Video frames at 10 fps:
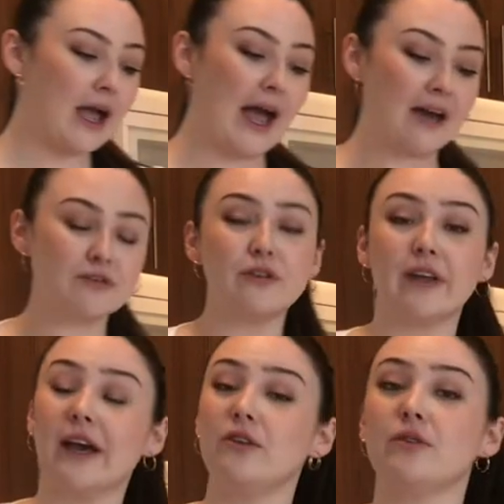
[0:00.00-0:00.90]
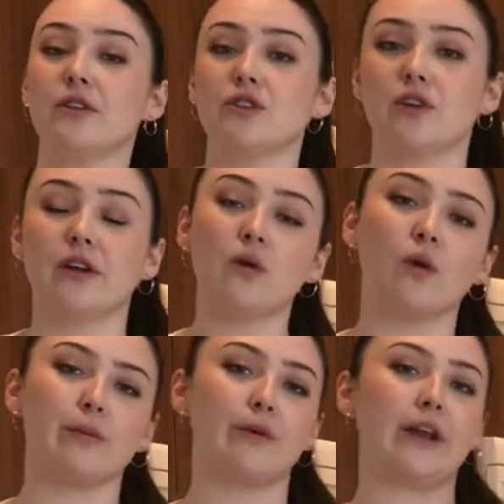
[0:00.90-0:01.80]
After that, you can start
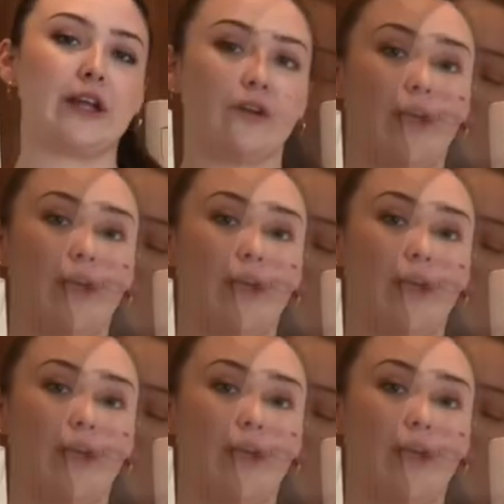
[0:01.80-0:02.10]
incorporating